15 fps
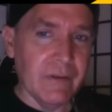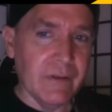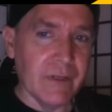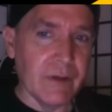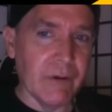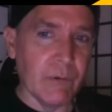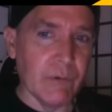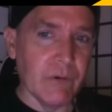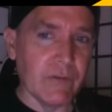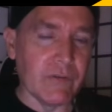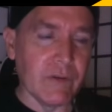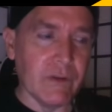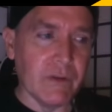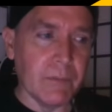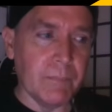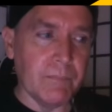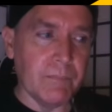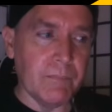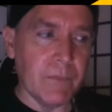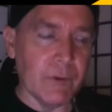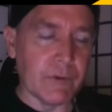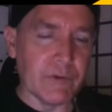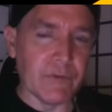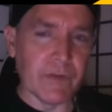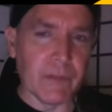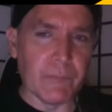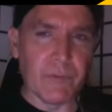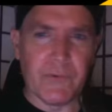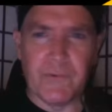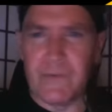you know, it was um or just like
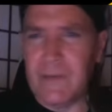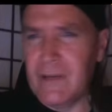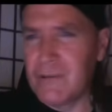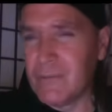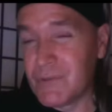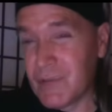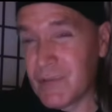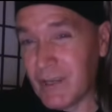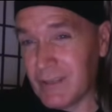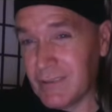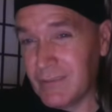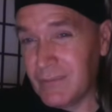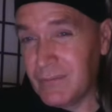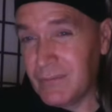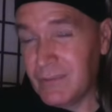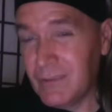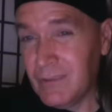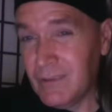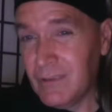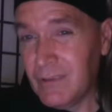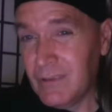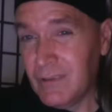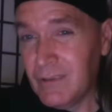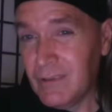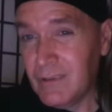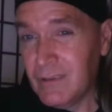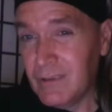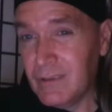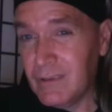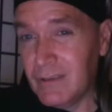a prestige objective.
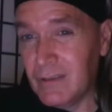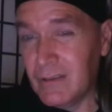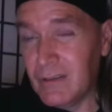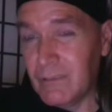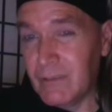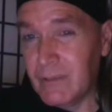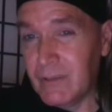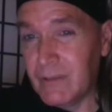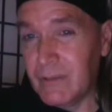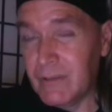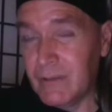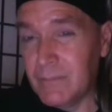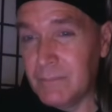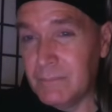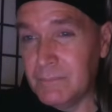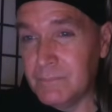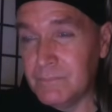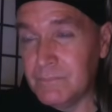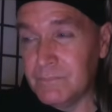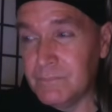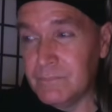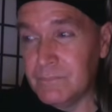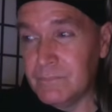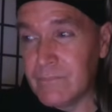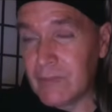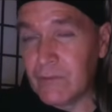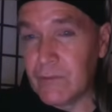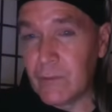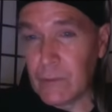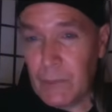You know, I mean, um
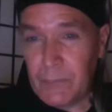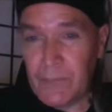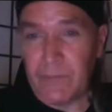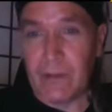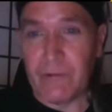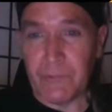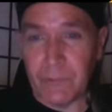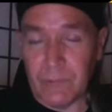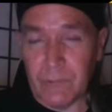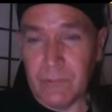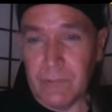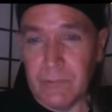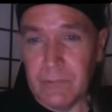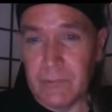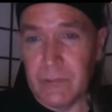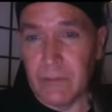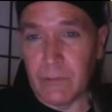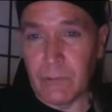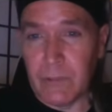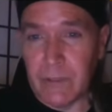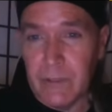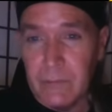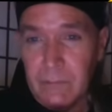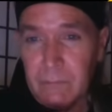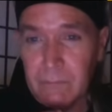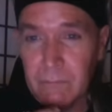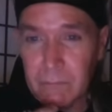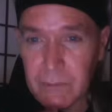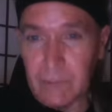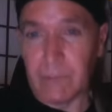that's Europe Central, you know, quite
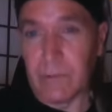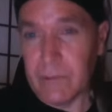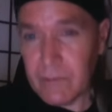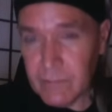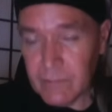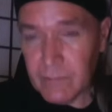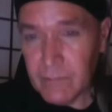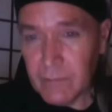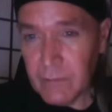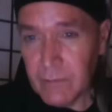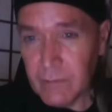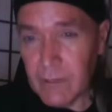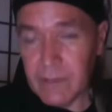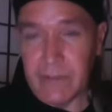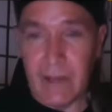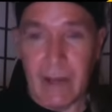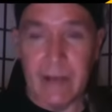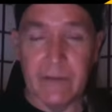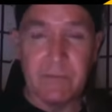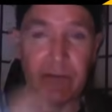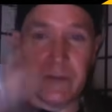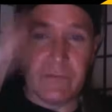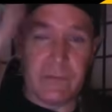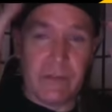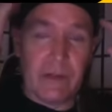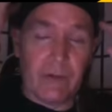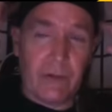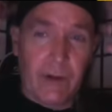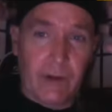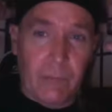literally. And yeah, it's it's an
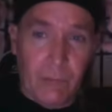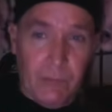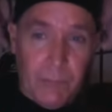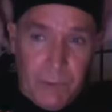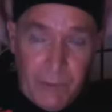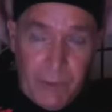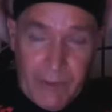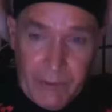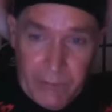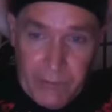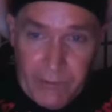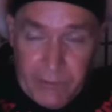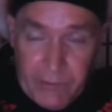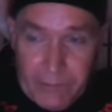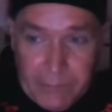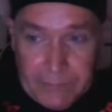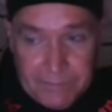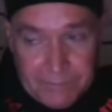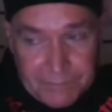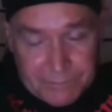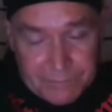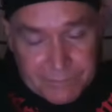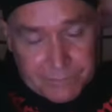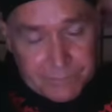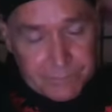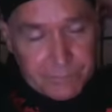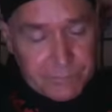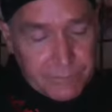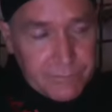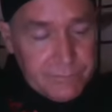incredible place and um
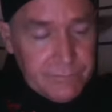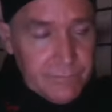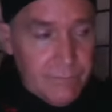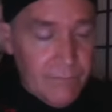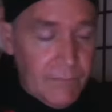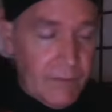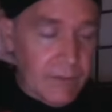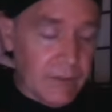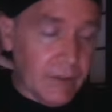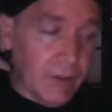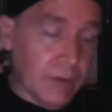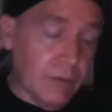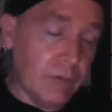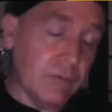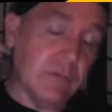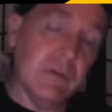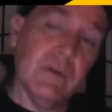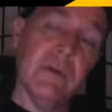you know